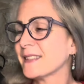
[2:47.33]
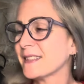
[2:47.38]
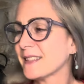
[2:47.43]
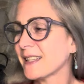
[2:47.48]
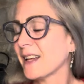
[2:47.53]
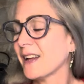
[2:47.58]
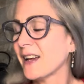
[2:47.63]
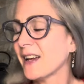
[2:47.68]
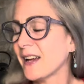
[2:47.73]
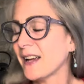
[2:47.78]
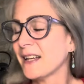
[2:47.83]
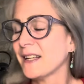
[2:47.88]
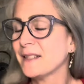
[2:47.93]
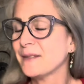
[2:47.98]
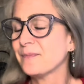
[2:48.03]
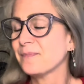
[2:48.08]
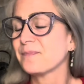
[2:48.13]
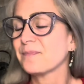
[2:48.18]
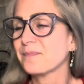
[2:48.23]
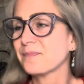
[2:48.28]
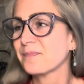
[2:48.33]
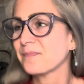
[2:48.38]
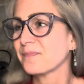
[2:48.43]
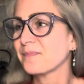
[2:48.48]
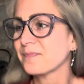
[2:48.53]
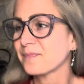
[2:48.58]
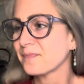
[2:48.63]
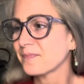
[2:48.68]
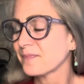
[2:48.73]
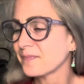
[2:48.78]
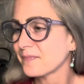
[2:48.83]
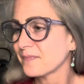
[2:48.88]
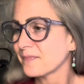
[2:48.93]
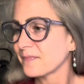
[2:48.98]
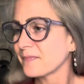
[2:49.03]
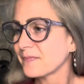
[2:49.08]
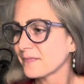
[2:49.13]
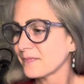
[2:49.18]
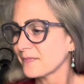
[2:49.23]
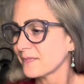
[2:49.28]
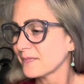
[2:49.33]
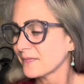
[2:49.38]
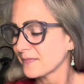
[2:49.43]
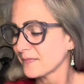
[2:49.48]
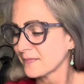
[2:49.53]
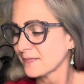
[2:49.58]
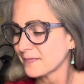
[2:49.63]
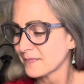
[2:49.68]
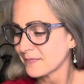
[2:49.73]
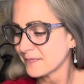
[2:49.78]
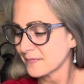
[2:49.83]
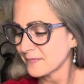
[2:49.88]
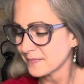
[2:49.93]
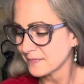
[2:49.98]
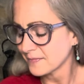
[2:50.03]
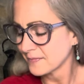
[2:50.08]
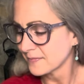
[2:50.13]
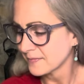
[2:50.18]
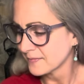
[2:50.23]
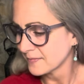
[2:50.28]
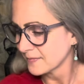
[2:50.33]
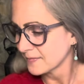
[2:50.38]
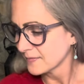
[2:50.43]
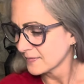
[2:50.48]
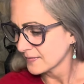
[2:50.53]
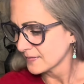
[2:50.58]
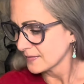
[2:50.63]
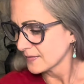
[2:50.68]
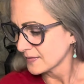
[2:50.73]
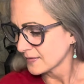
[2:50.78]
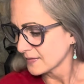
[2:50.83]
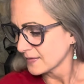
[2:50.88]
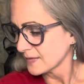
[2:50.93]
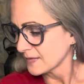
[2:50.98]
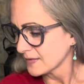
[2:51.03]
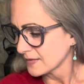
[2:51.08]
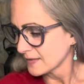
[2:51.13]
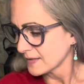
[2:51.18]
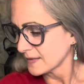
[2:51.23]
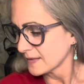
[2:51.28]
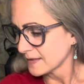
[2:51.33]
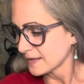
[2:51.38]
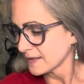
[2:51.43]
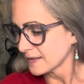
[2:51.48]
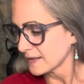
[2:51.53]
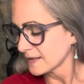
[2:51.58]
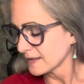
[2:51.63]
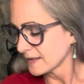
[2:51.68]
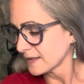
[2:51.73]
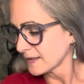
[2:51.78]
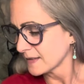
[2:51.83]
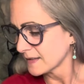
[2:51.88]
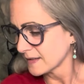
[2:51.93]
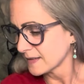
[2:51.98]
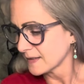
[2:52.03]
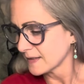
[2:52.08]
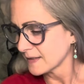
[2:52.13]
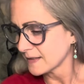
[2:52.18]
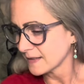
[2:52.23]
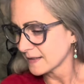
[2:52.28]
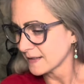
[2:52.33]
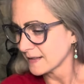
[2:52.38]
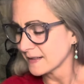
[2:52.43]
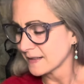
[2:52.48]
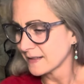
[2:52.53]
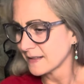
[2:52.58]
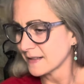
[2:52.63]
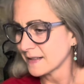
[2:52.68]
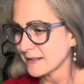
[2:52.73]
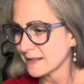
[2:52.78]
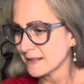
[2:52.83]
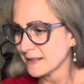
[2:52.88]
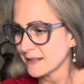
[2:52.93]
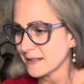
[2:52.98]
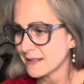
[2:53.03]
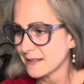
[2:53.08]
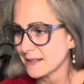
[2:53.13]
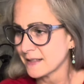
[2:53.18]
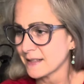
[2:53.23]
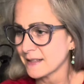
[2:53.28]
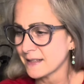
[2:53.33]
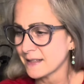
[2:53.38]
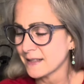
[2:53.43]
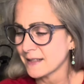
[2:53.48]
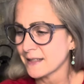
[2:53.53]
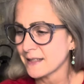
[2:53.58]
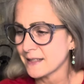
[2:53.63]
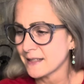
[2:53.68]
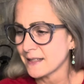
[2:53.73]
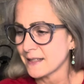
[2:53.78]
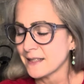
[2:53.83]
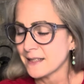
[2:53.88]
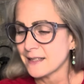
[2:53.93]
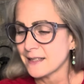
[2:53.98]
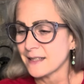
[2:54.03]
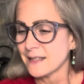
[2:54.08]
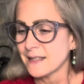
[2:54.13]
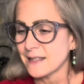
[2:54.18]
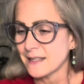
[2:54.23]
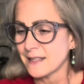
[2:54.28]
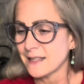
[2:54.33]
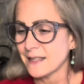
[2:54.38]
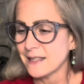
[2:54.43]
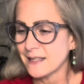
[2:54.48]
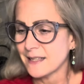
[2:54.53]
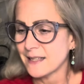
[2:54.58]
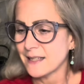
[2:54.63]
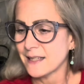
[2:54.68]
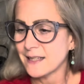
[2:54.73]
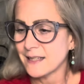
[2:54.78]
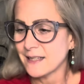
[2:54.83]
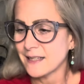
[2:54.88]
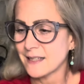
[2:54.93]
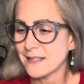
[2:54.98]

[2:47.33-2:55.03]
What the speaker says: (no one is talking)